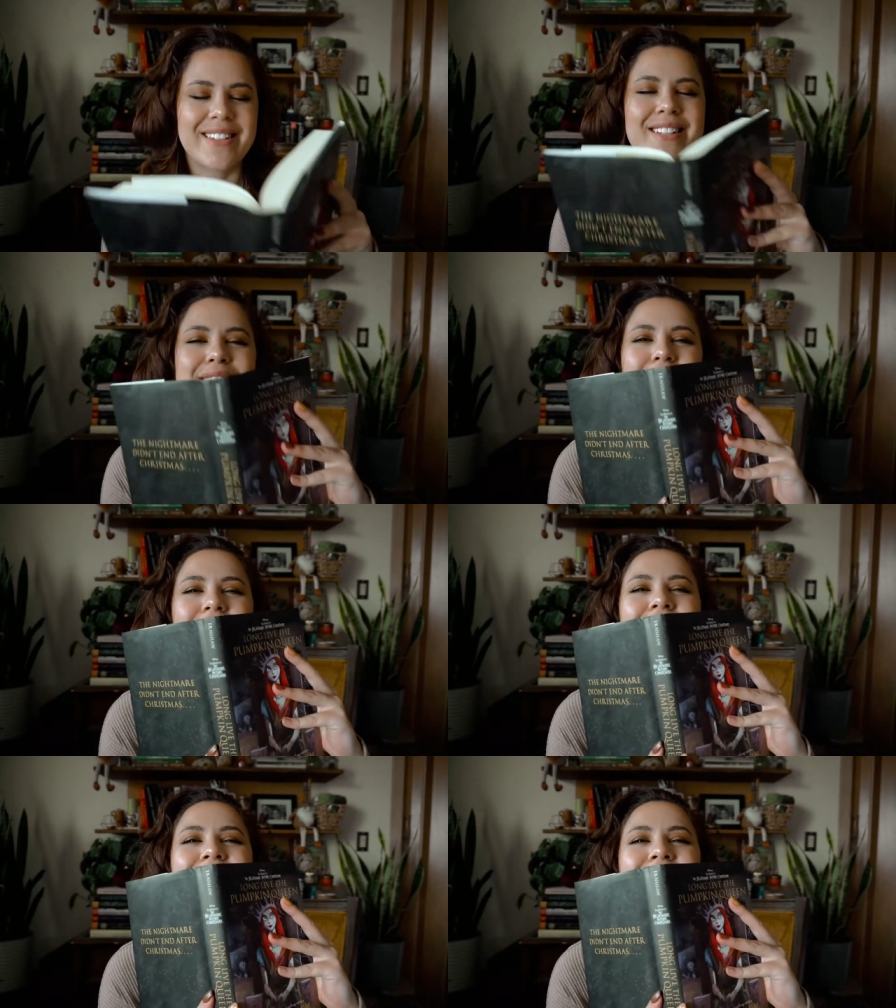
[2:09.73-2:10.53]
this
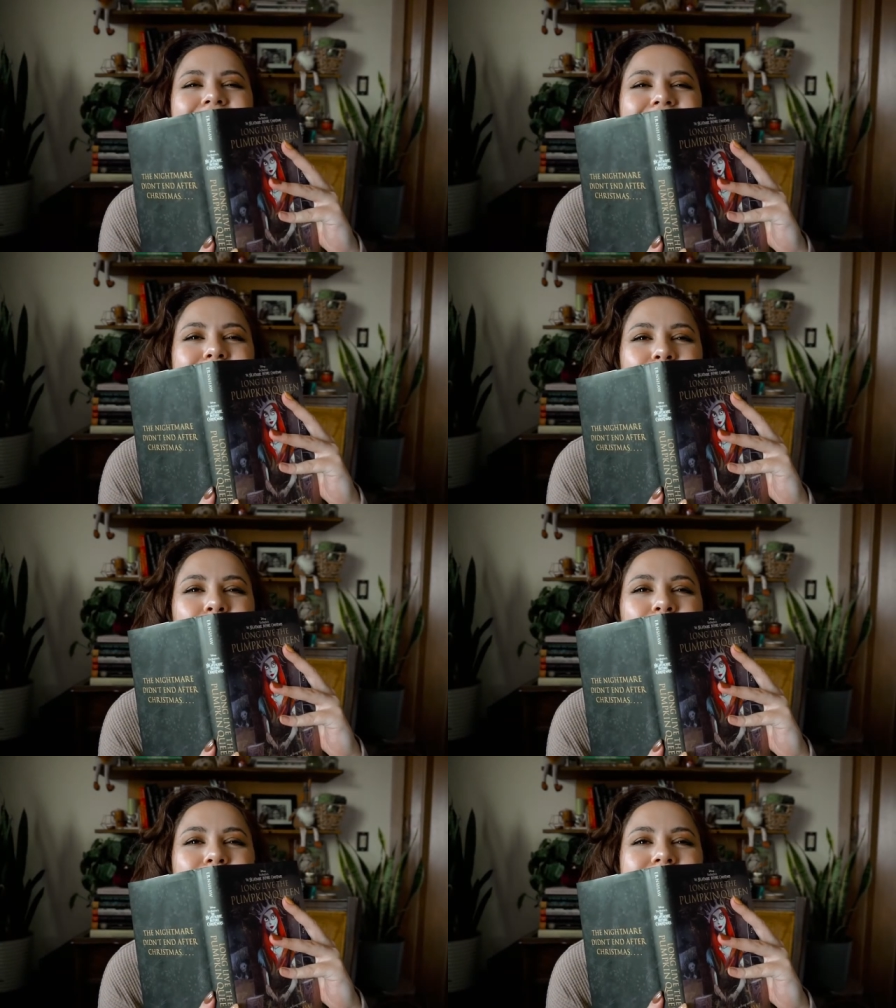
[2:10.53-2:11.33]
oh, this
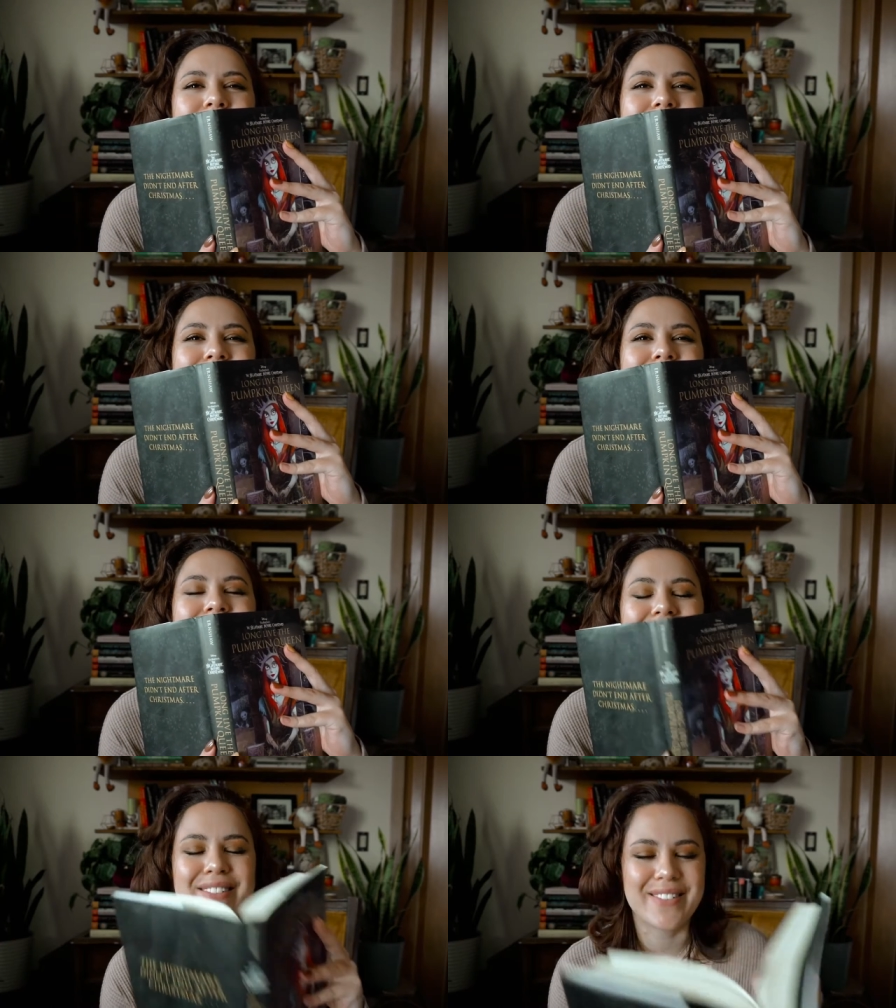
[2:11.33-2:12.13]
quote was so
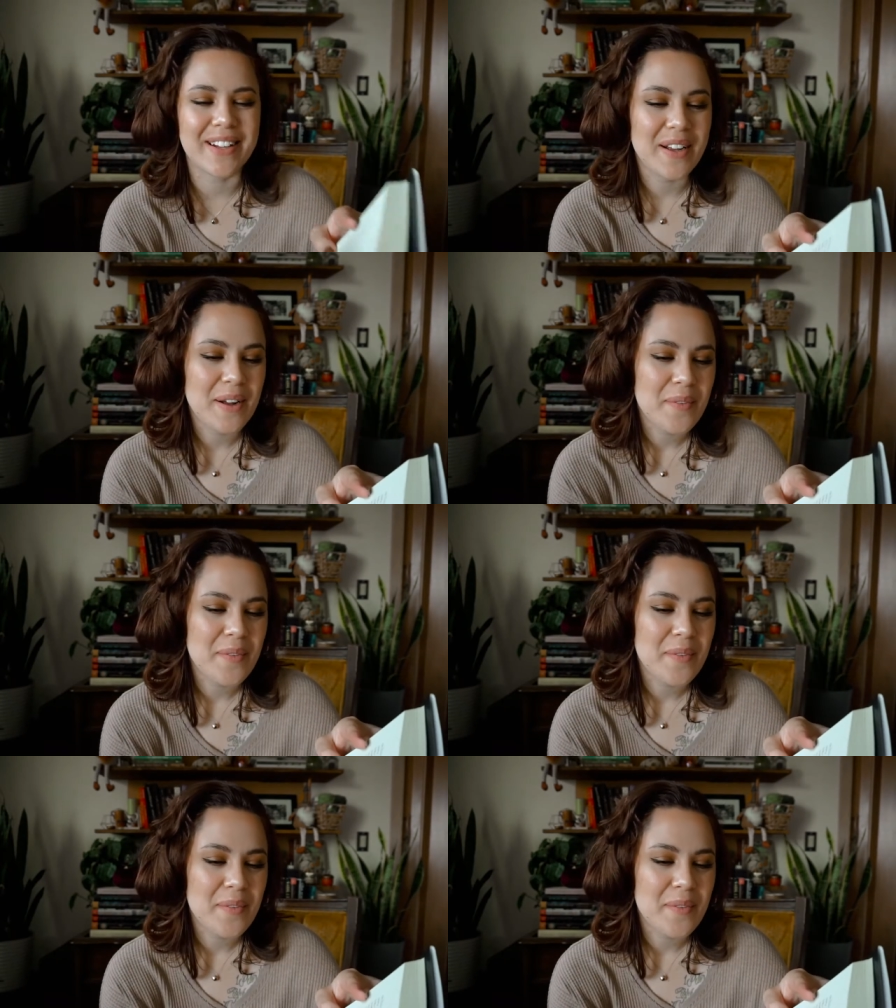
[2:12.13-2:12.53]
cute